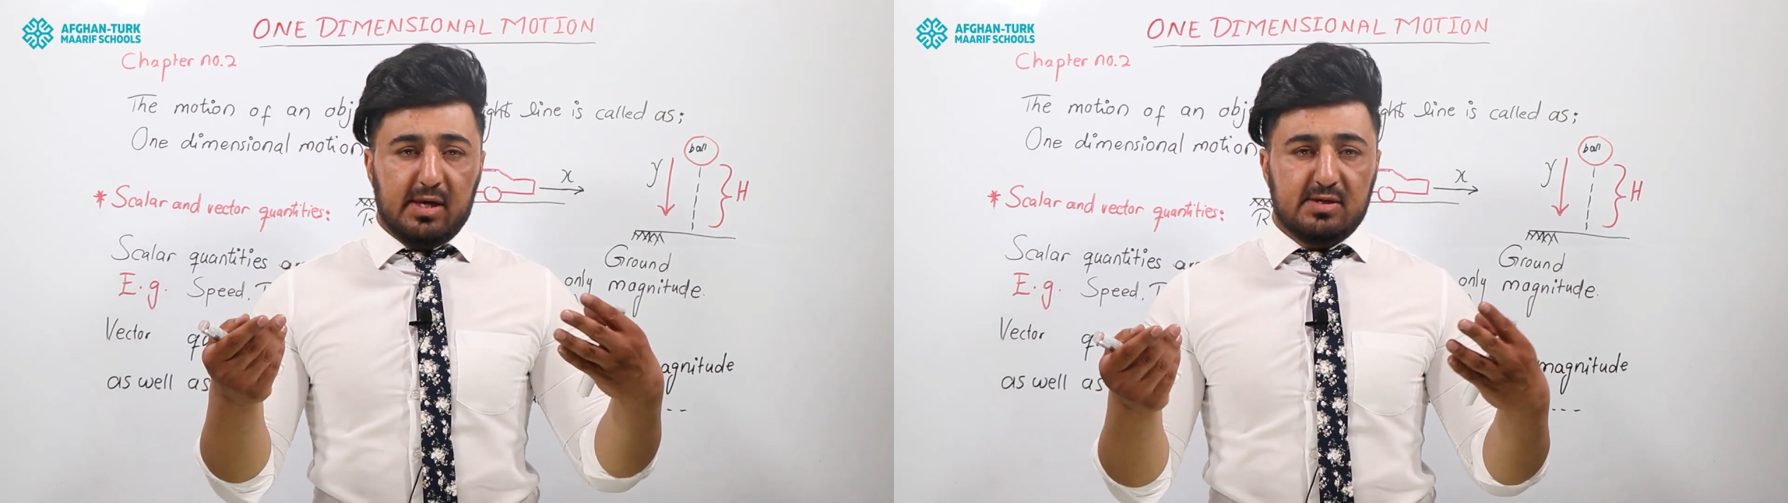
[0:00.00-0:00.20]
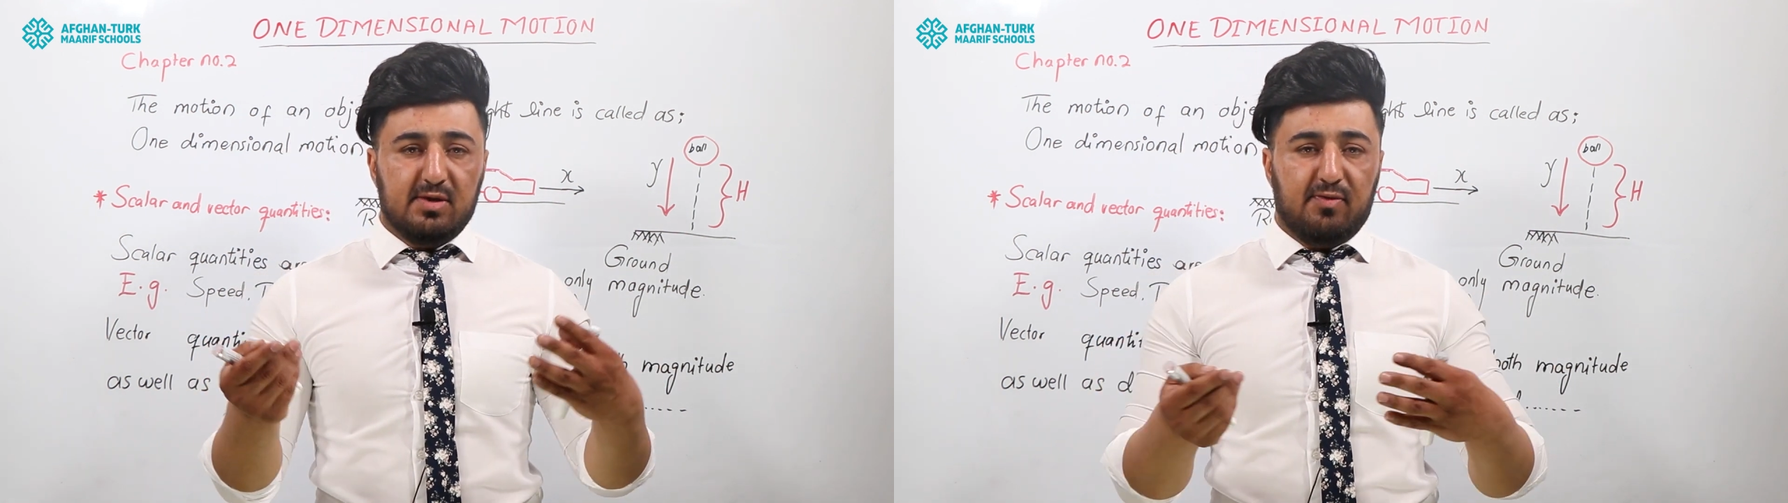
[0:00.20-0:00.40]

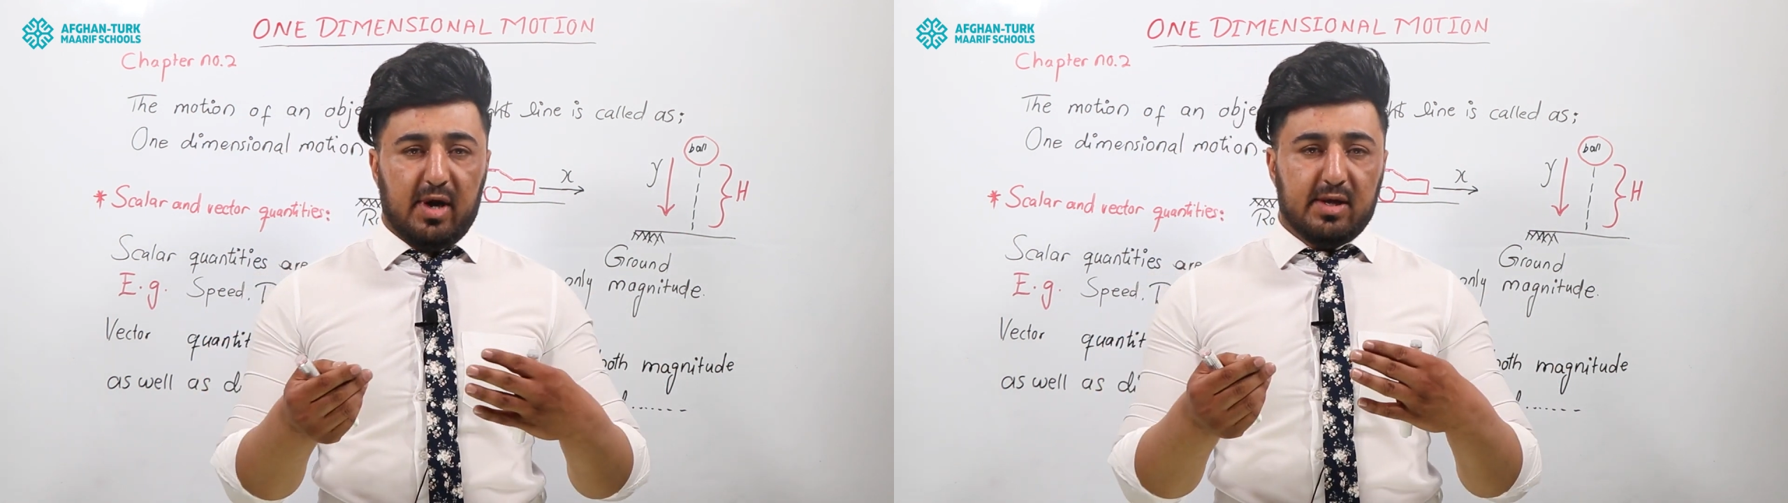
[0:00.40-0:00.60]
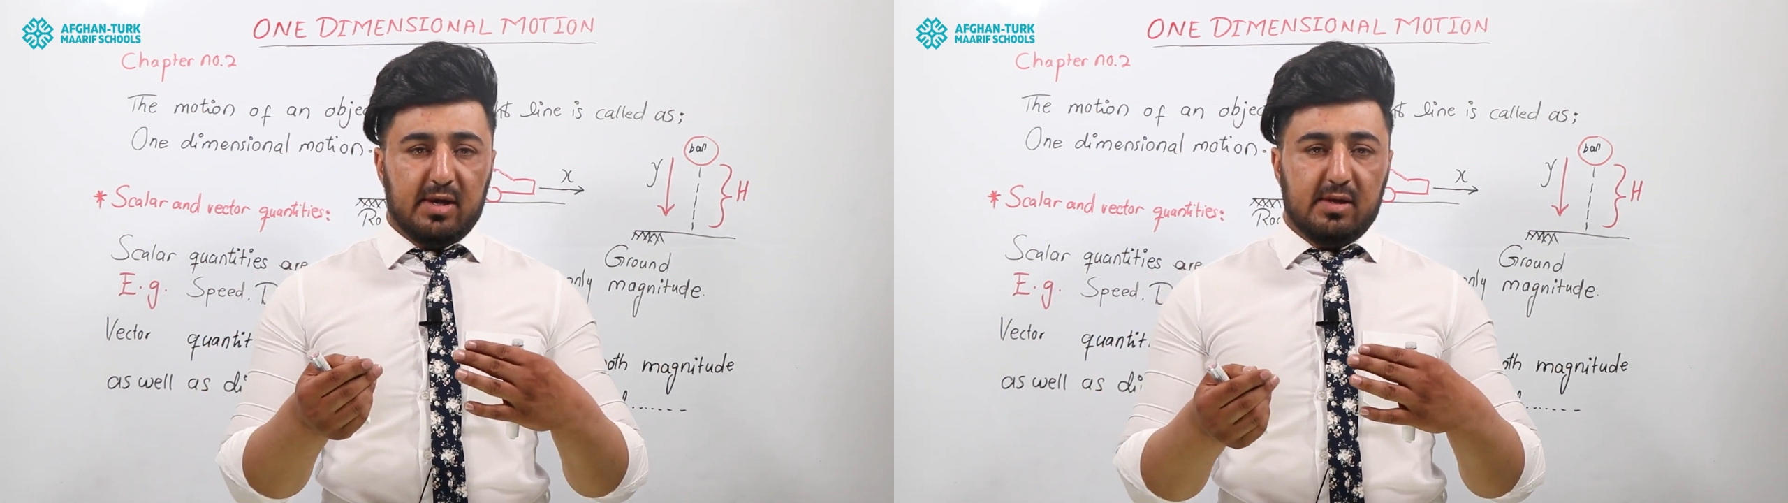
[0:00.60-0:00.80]
is
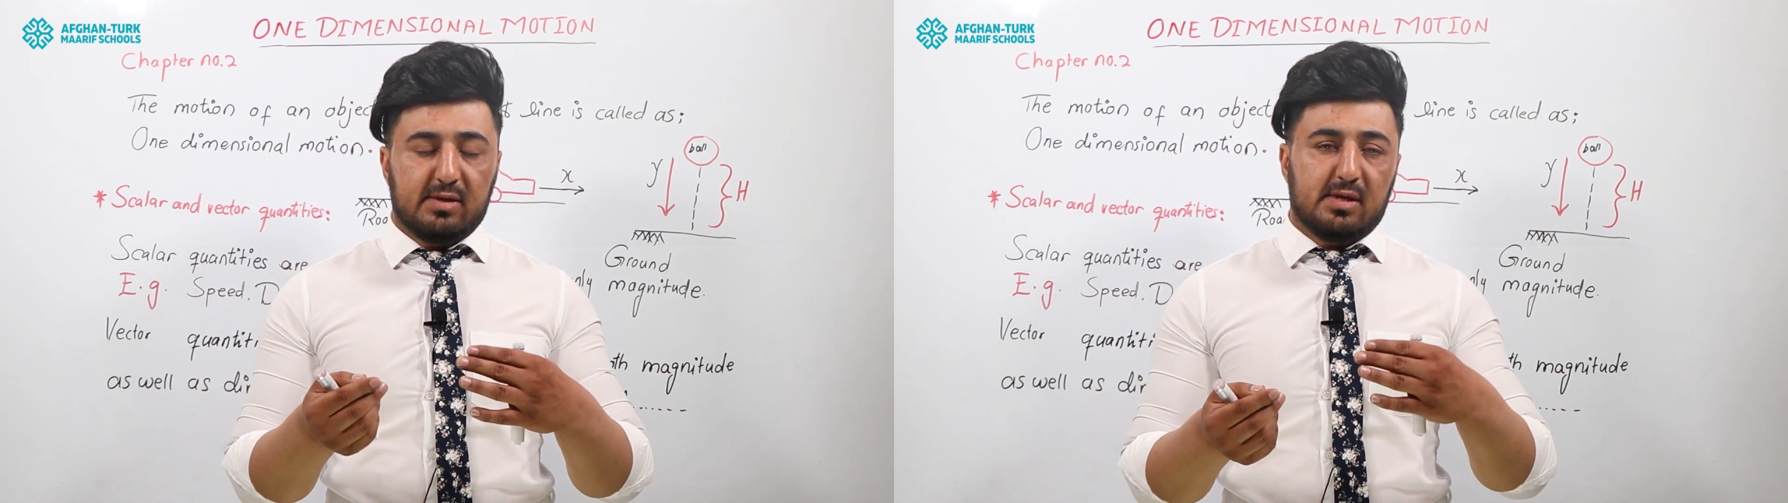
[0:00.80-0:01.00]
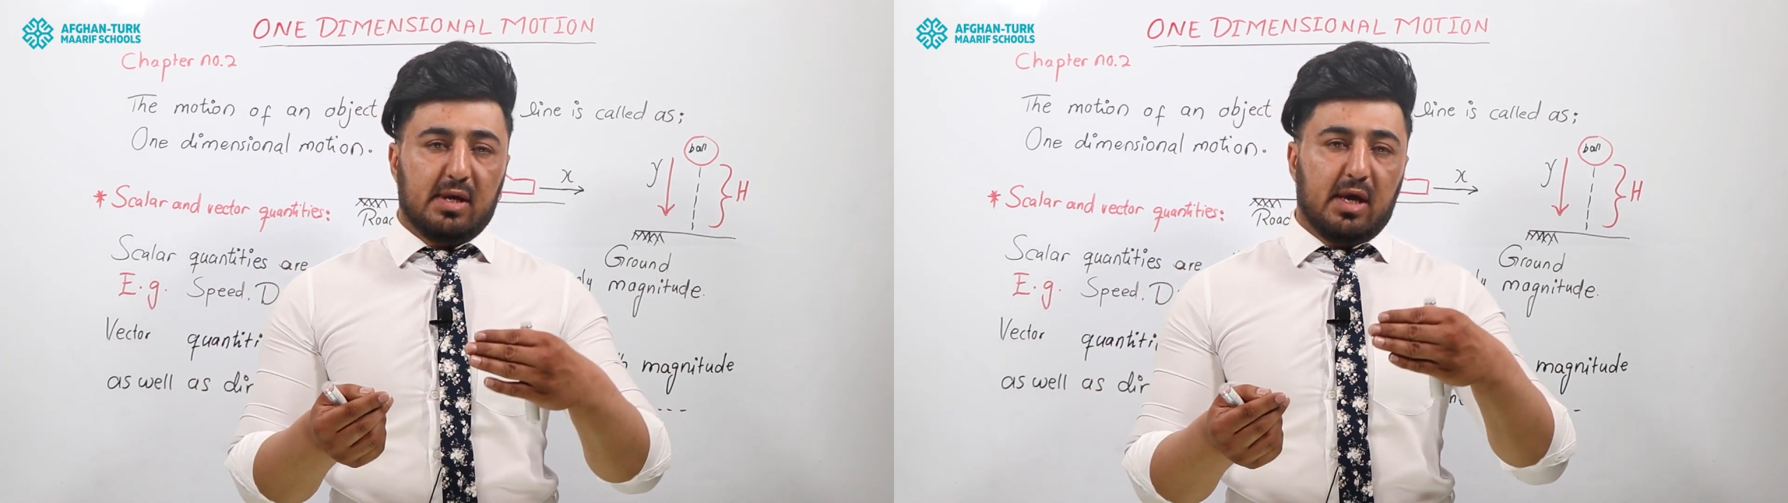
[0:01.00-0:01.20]

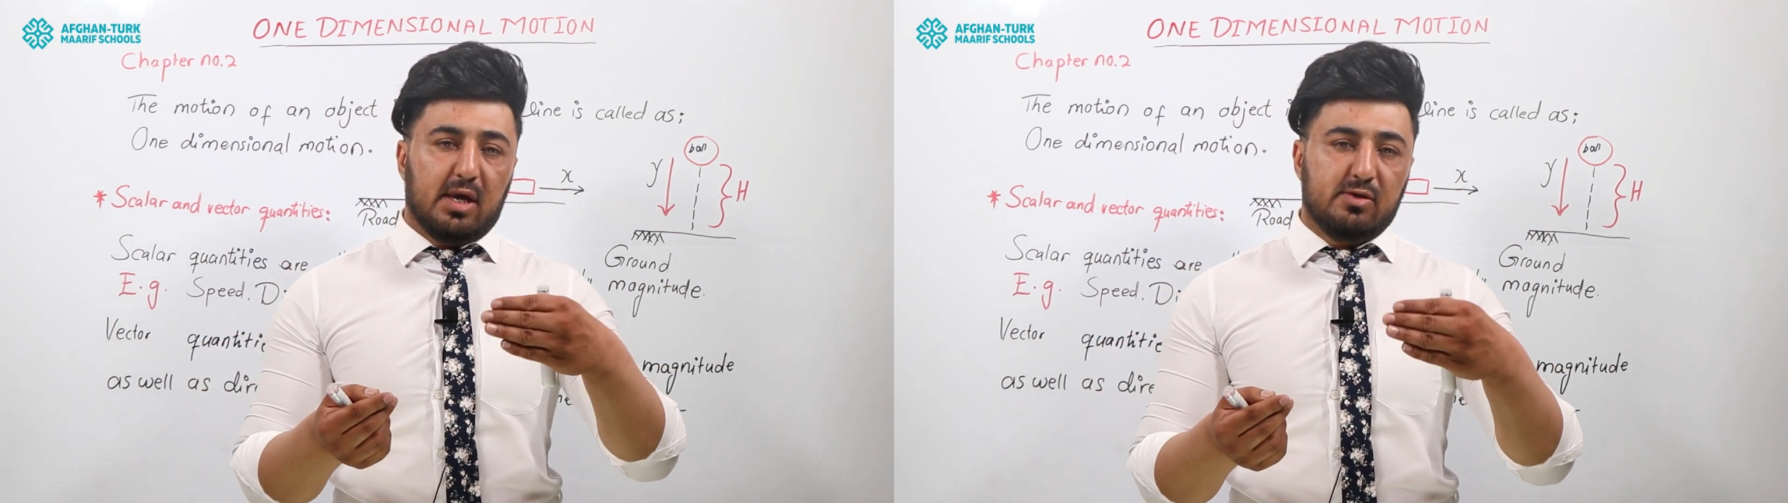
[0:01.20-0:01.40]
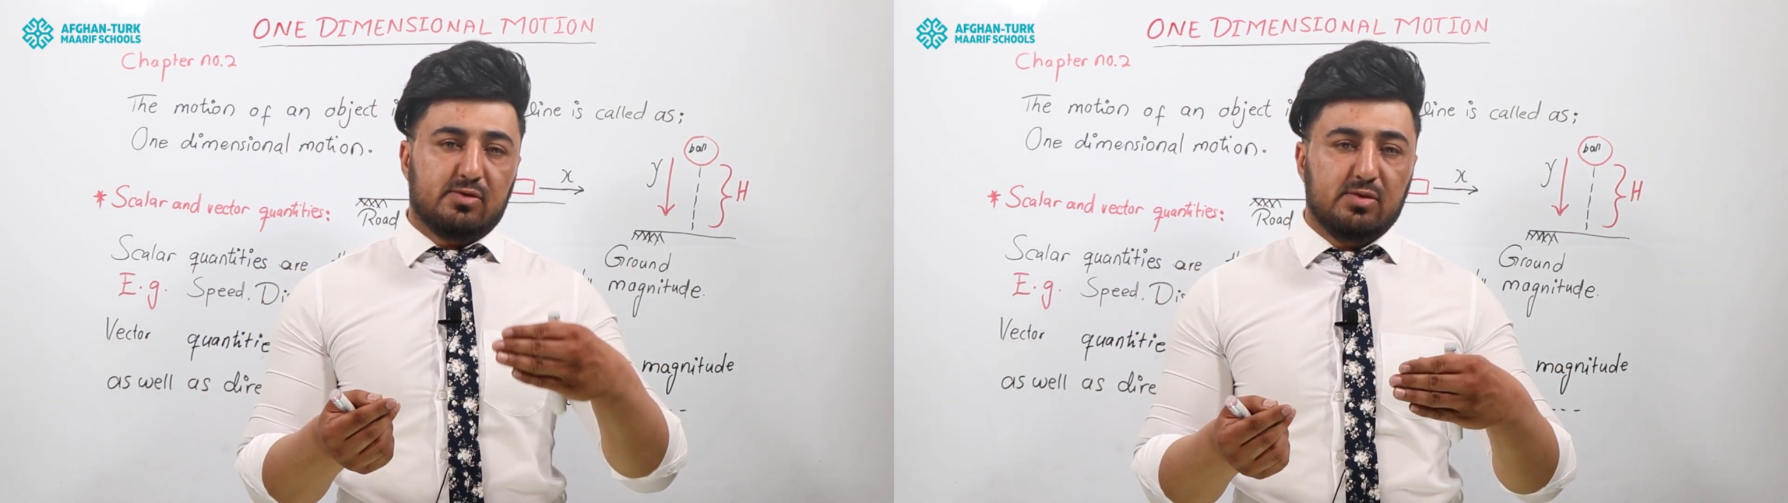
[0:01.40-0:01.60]
divided
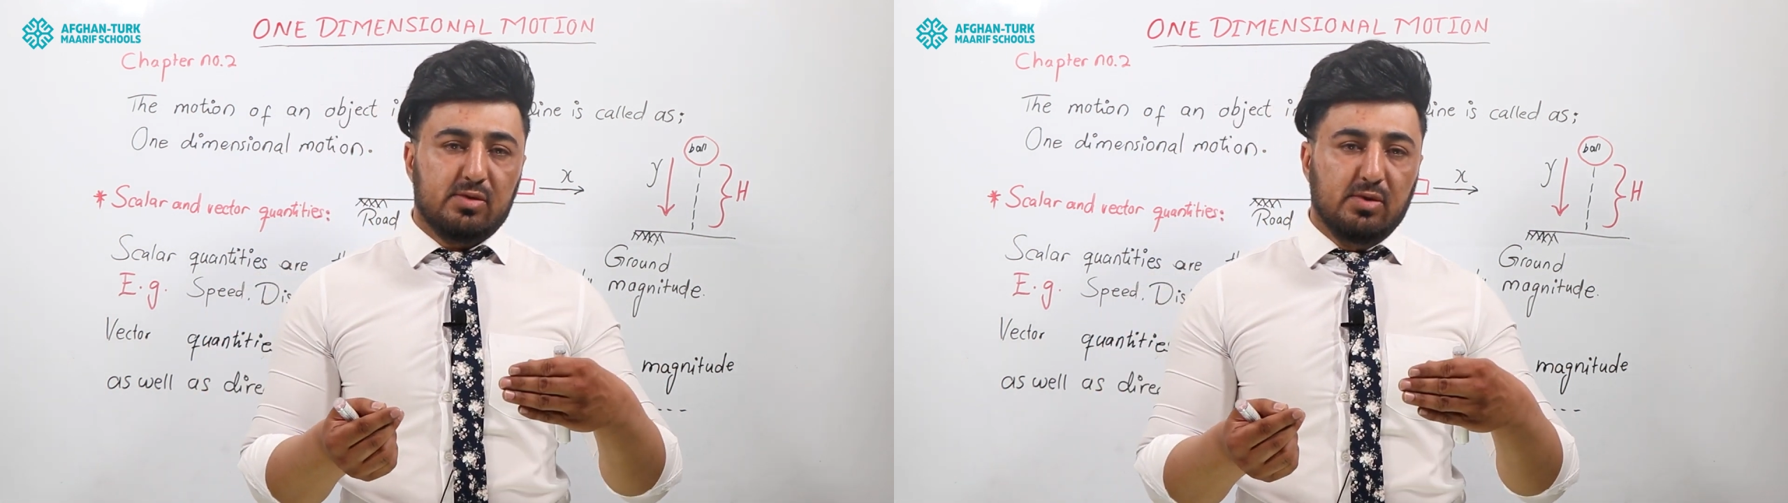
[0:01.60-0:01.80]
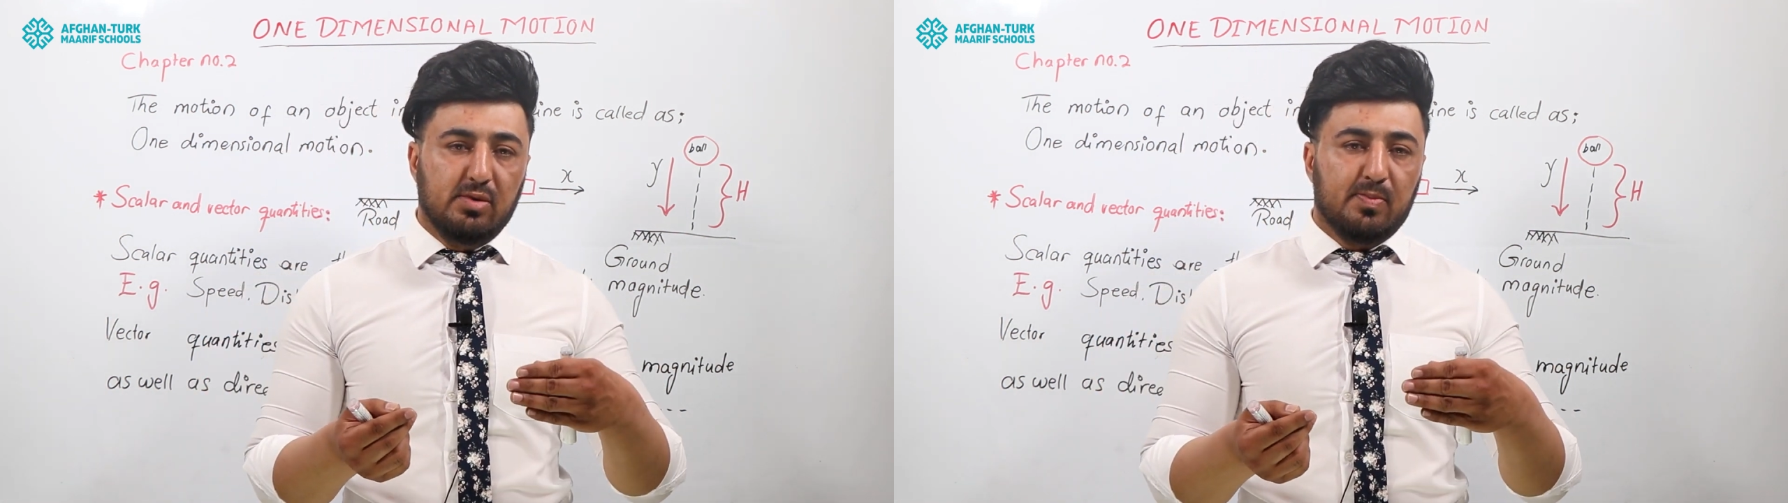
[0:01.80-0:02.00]

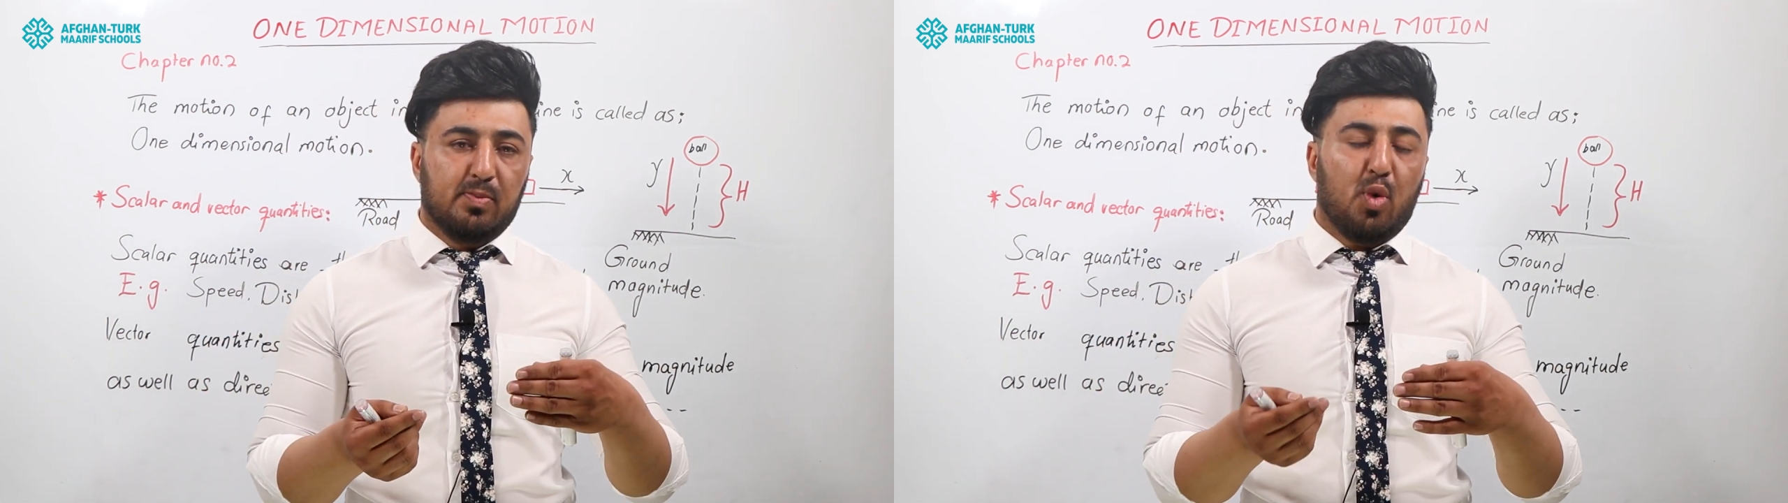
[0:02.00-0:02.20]
into